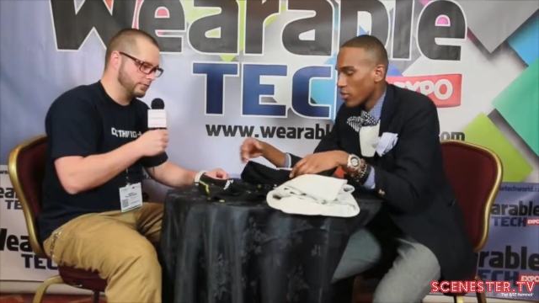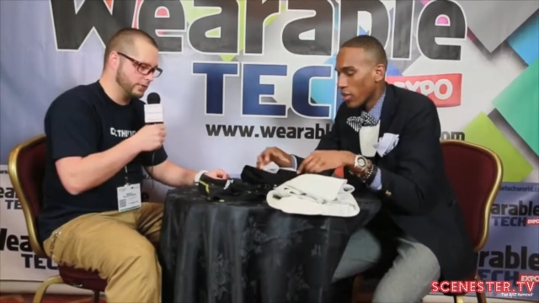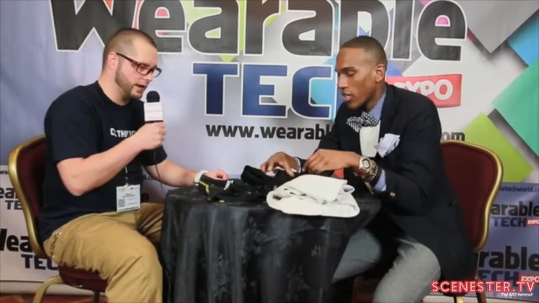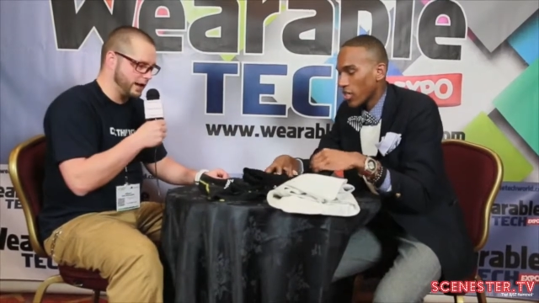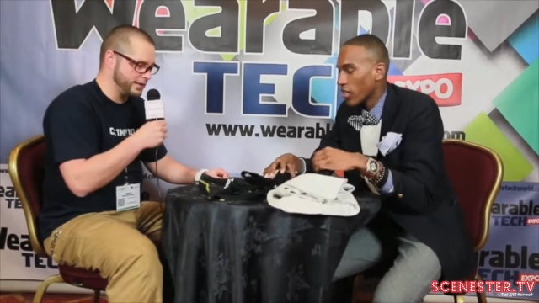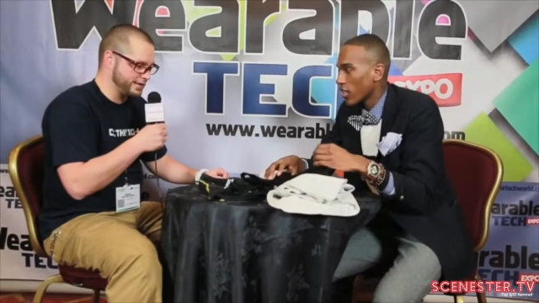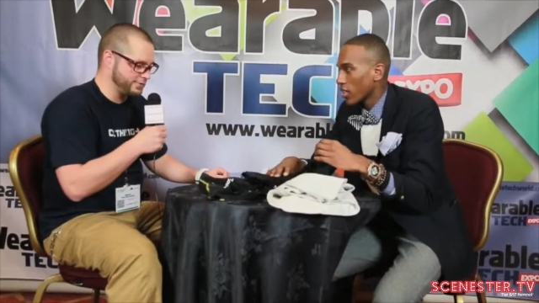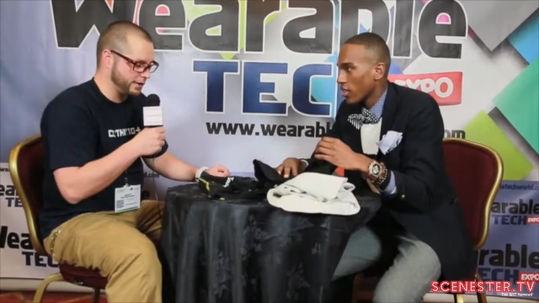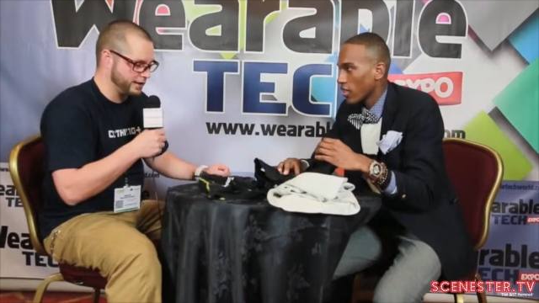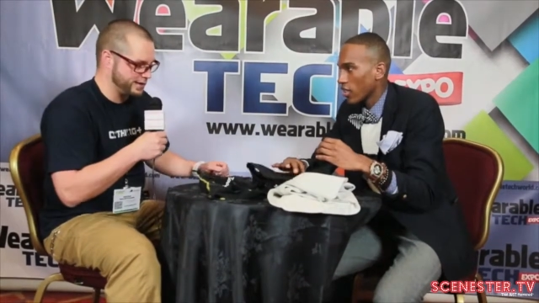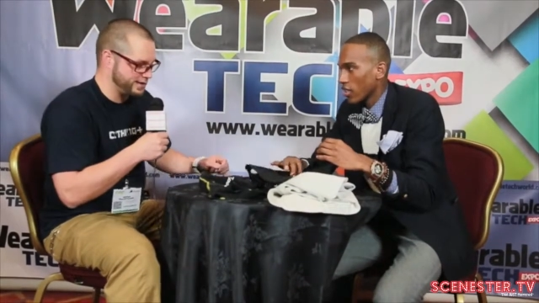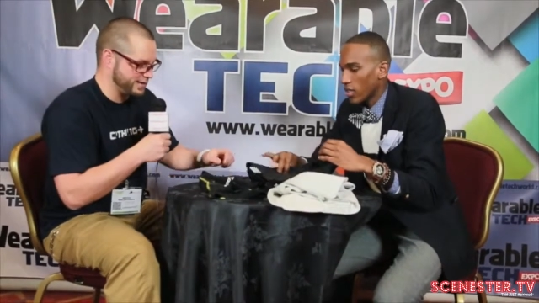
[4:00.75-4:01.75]
Speaker 1: Yeah, that's
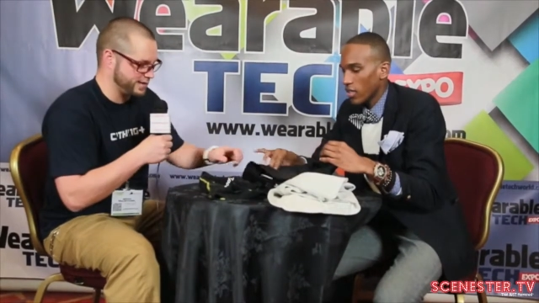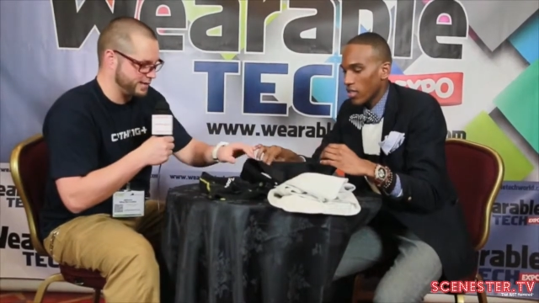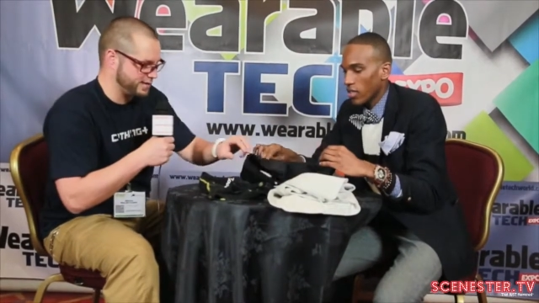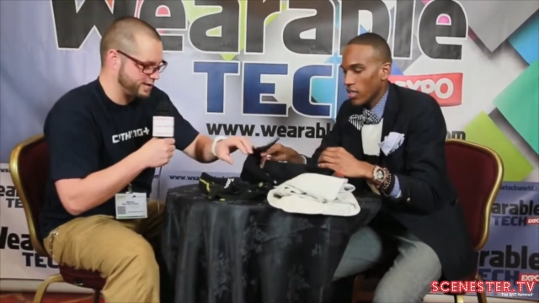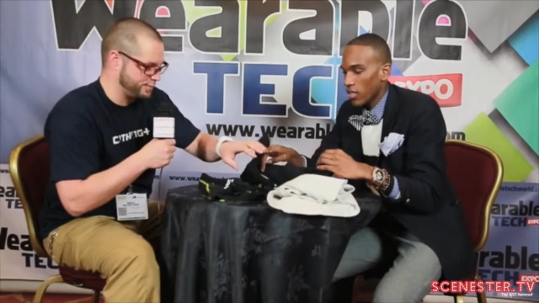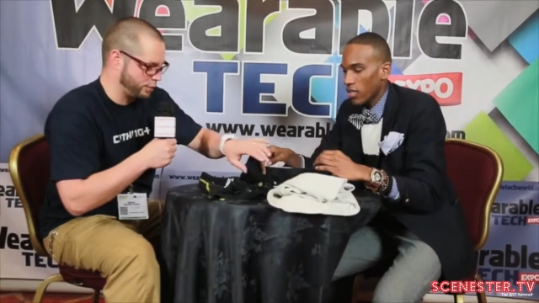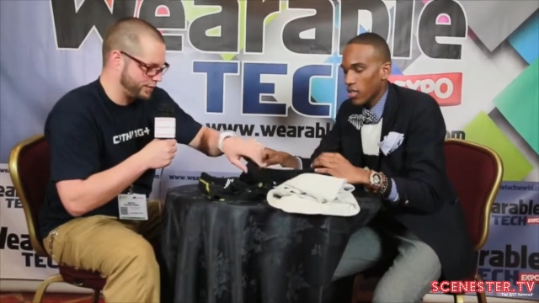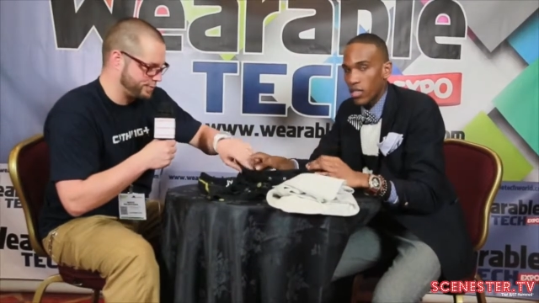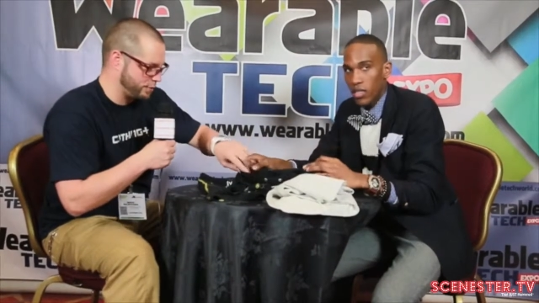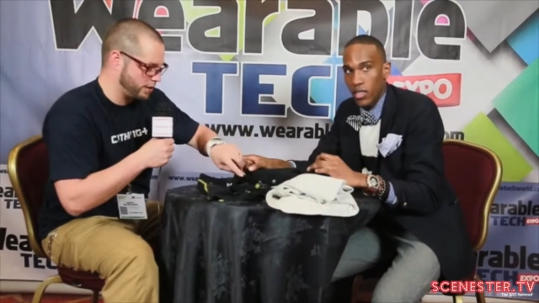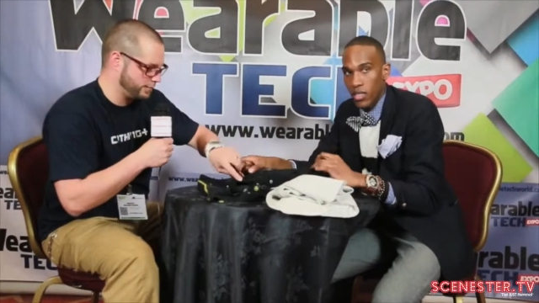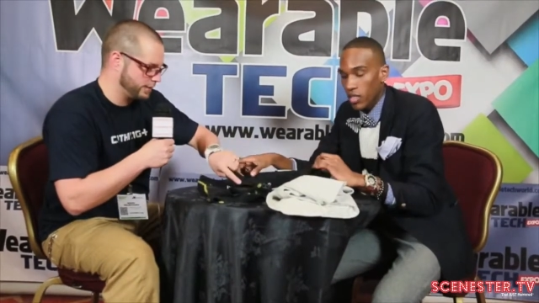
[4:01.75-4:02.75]
right. It's a it's a sports
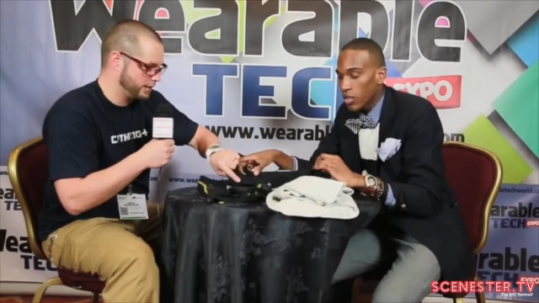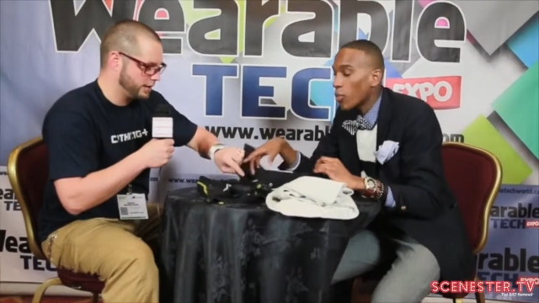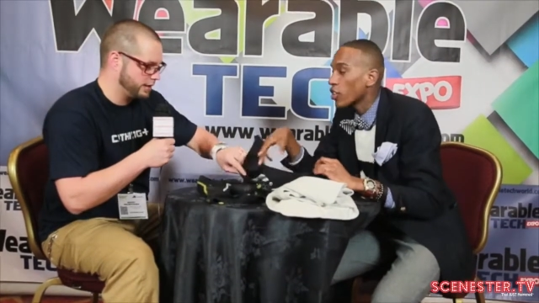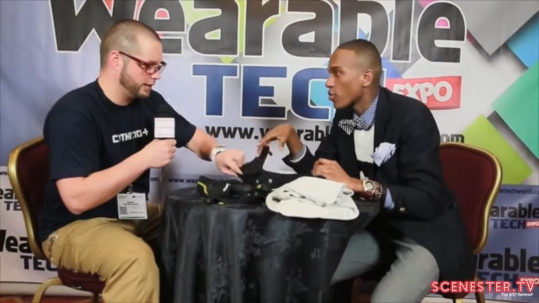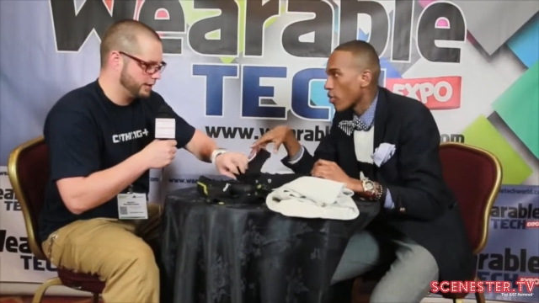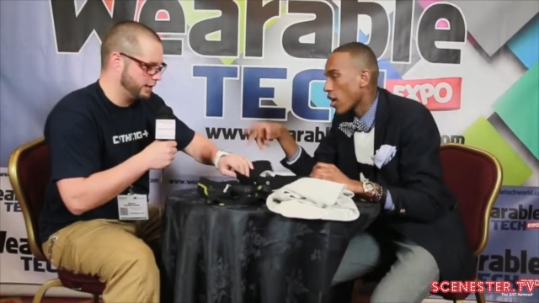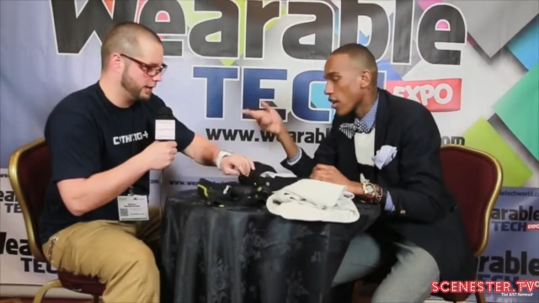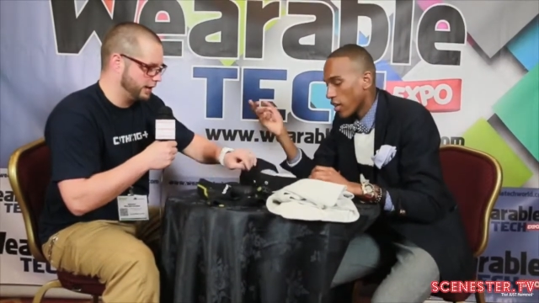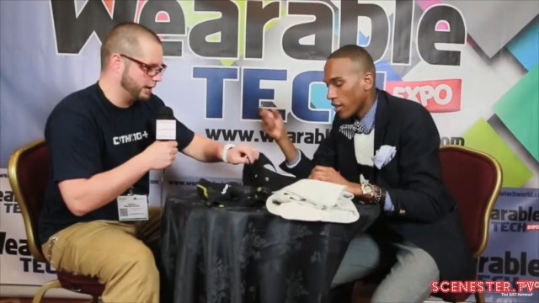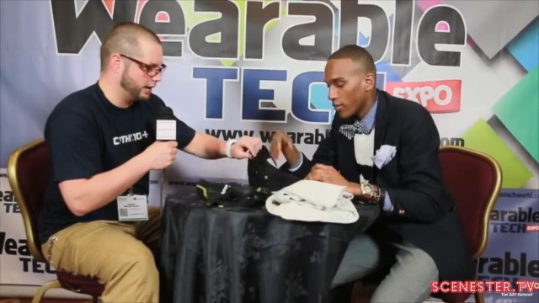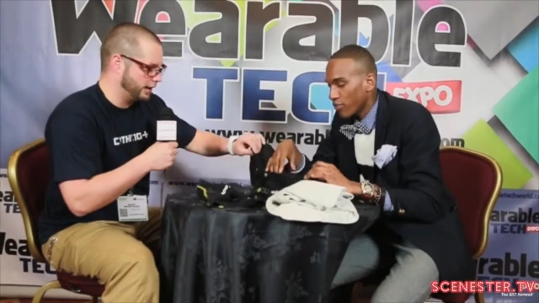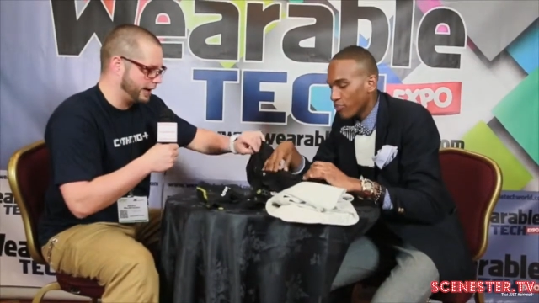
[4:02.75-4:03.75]
bra. A sports bra.
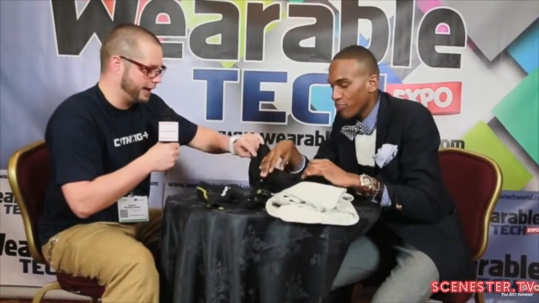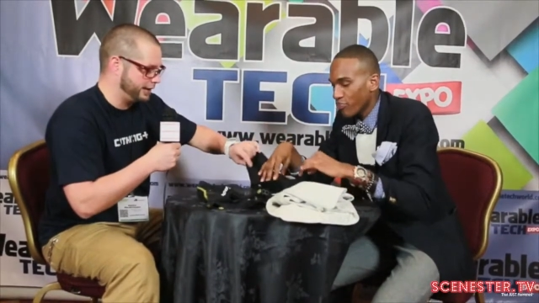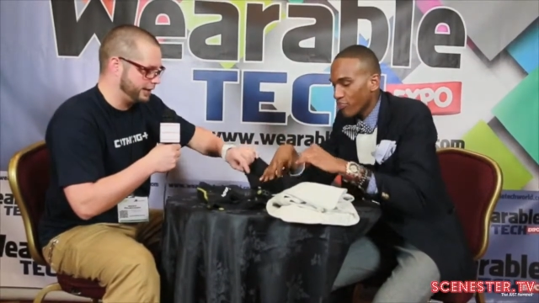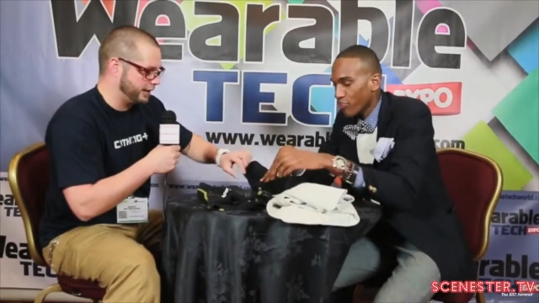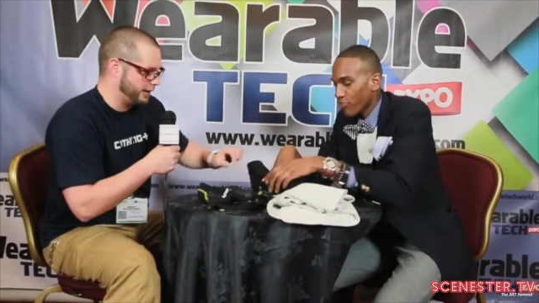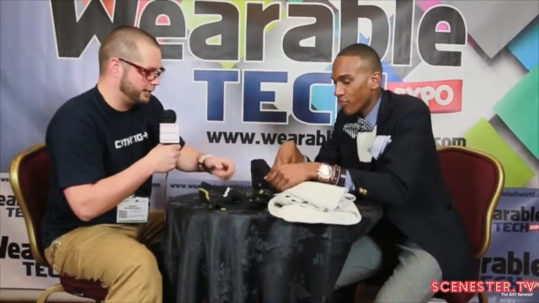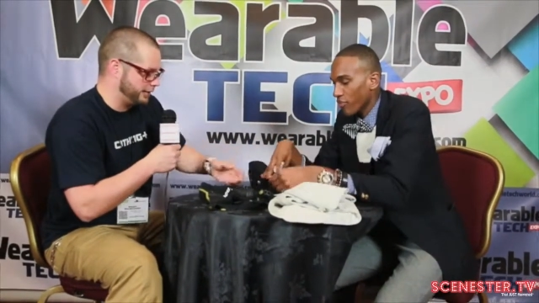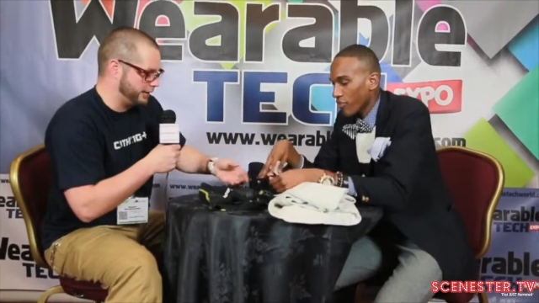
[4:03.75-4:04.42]
Uh, and uh,